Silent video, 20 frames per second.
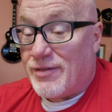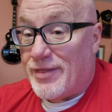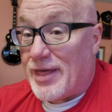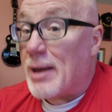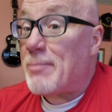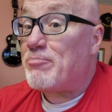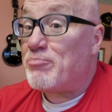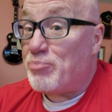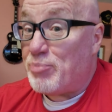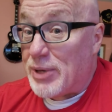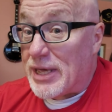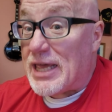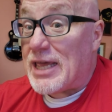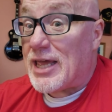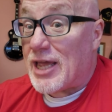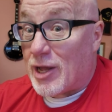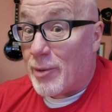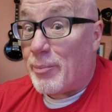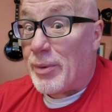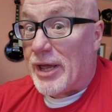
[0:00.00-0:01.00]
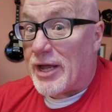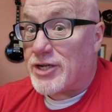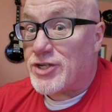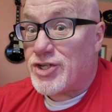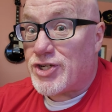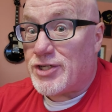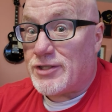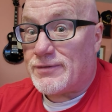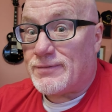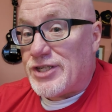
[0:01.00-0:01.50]
than being a
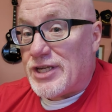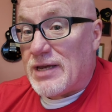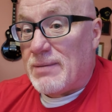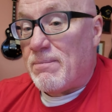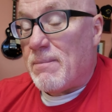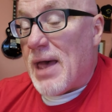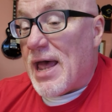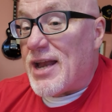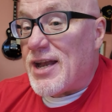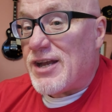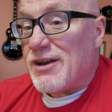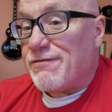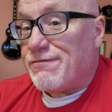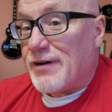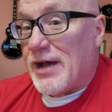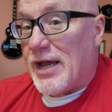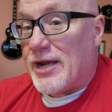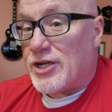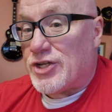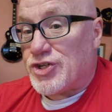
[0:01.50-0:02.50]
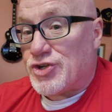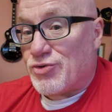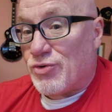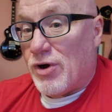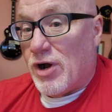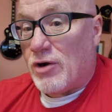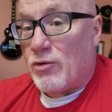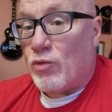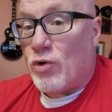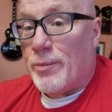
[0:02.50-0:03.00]
bitch. You see, men define a
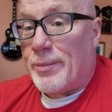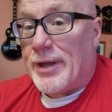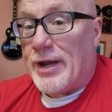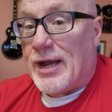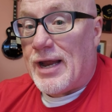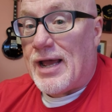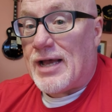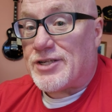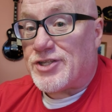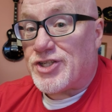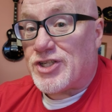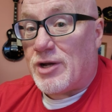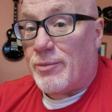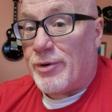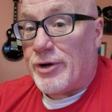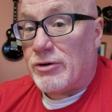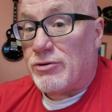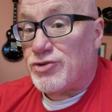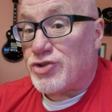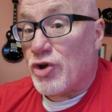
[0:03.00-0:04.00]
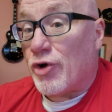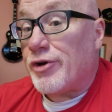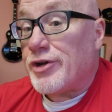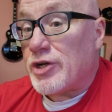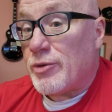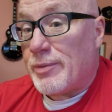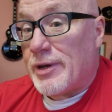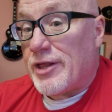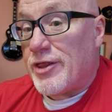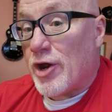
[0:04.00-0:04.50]
strong woman as someone who's
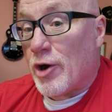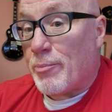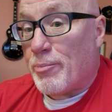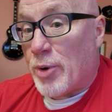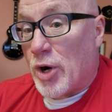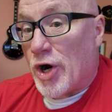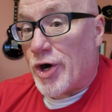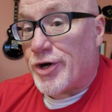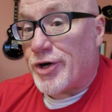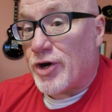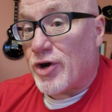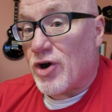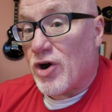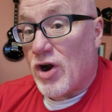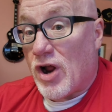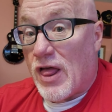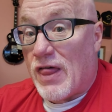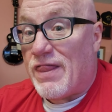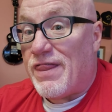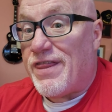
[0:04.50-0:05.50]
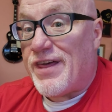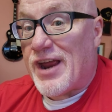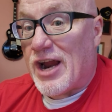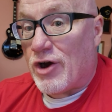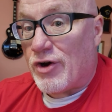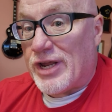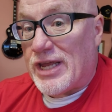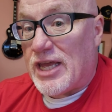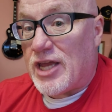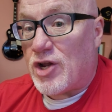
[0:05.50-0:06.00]
going to be their partner,
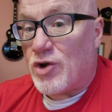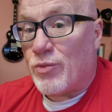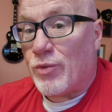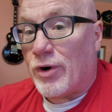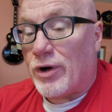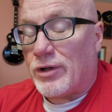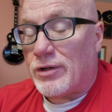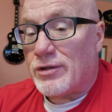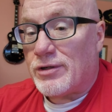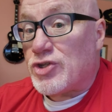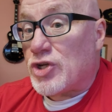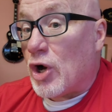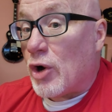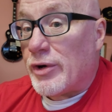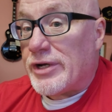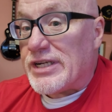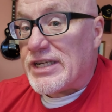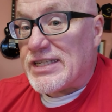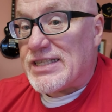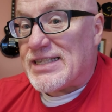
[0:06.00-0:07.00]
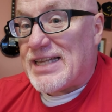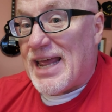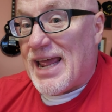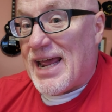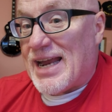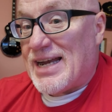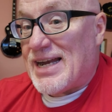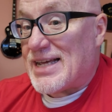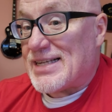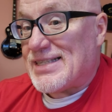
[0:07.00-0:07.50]
their equal, who's going to
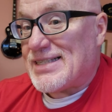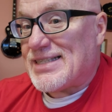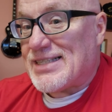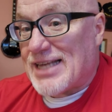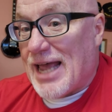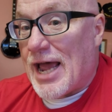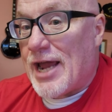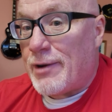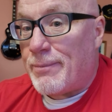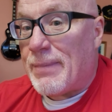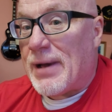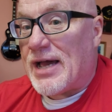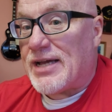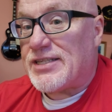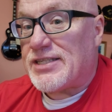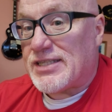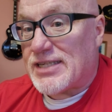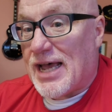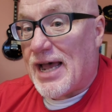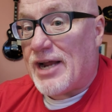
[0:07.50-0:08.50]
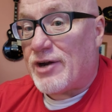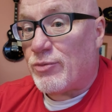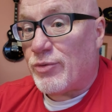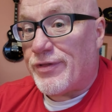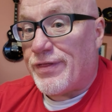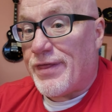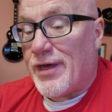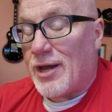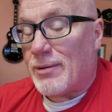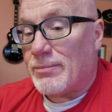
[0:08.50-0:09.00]
stand side by side
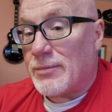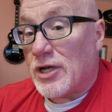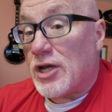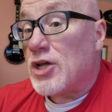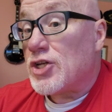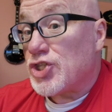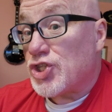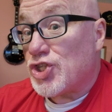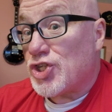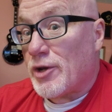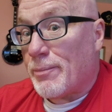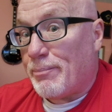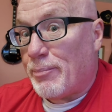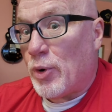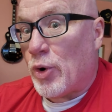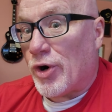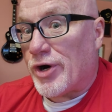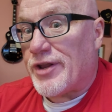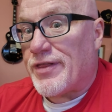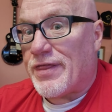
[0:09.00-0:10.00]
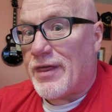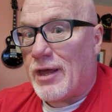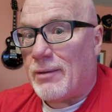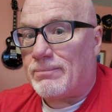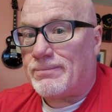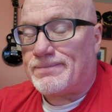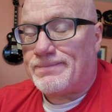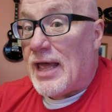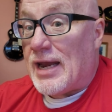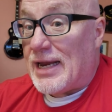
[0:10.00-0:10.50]
with them, support
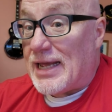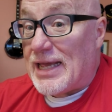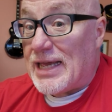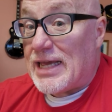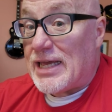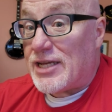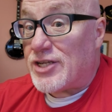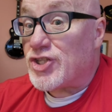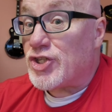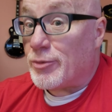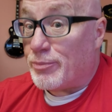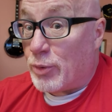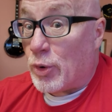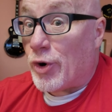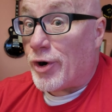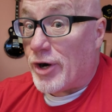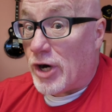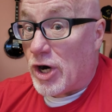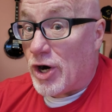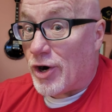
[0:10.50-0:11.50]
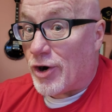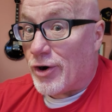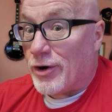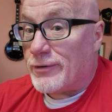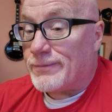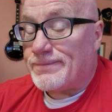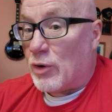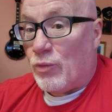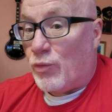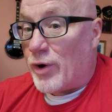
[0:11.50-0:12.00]
them, and he support
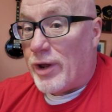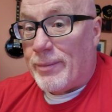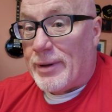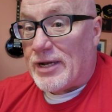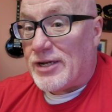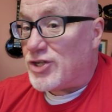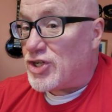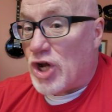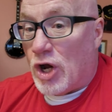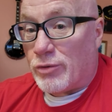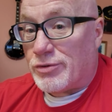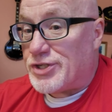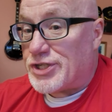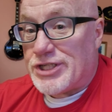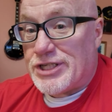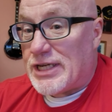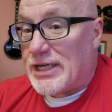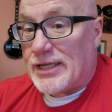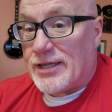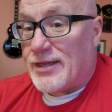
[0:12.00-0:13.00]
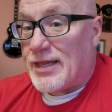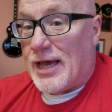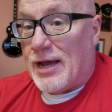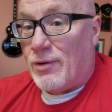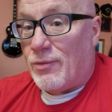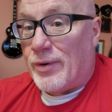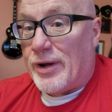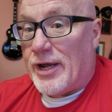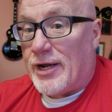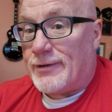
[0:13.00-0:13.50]
her. But women don't see it
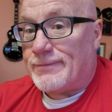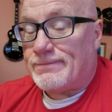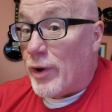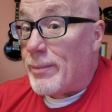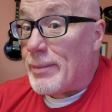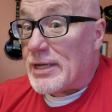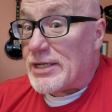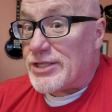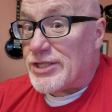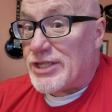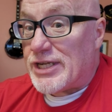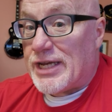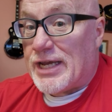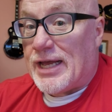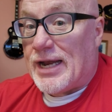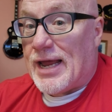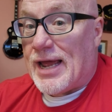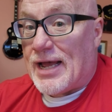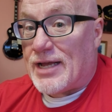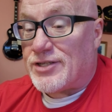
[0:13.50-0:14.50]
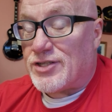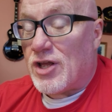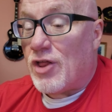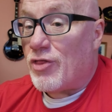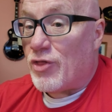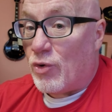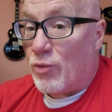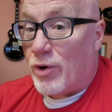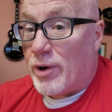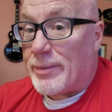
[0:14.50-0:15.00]
that way. Women see it
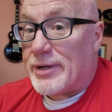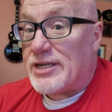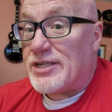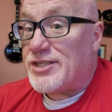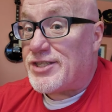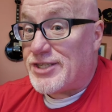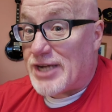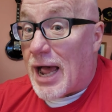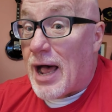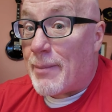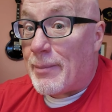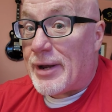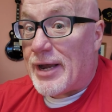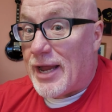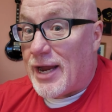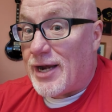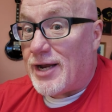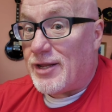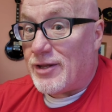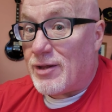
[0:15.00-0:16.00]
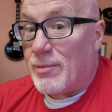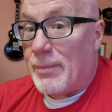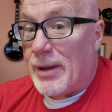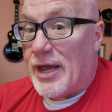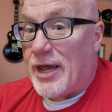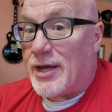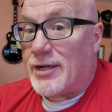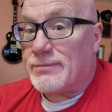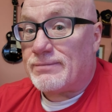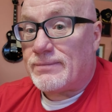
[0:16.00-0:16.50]
as the woman dominating the
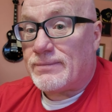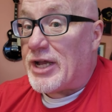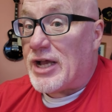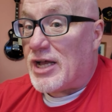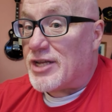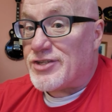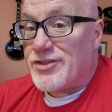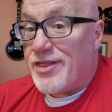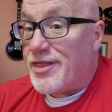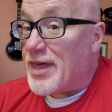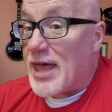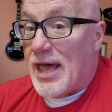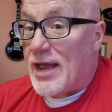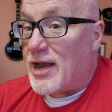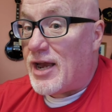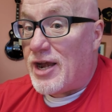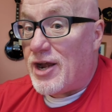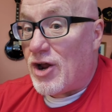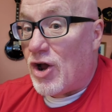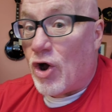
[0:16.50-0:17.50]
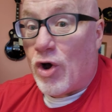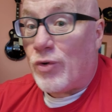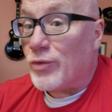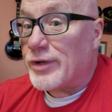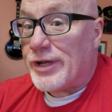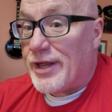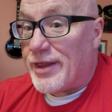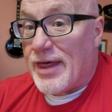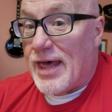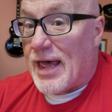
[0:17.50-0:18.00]
man, because then and
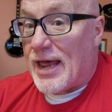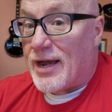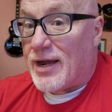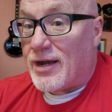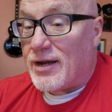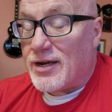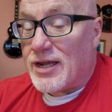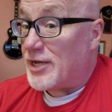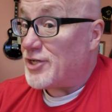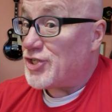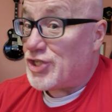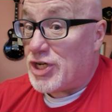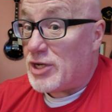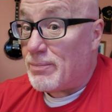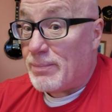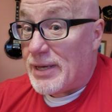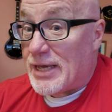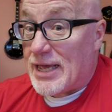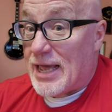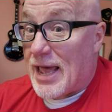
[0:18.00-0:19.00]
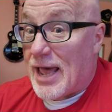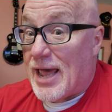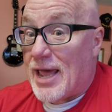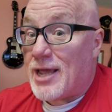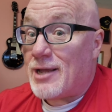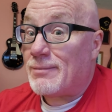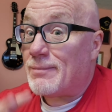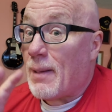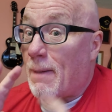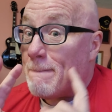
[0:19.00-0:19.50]
only then can she be
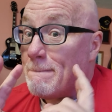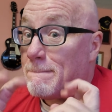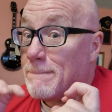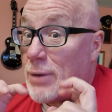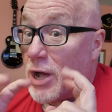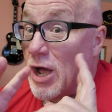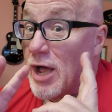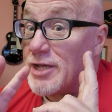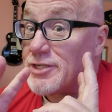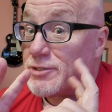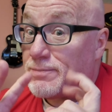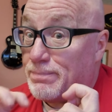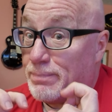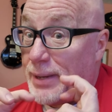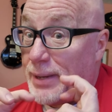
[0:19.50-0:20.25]
a boss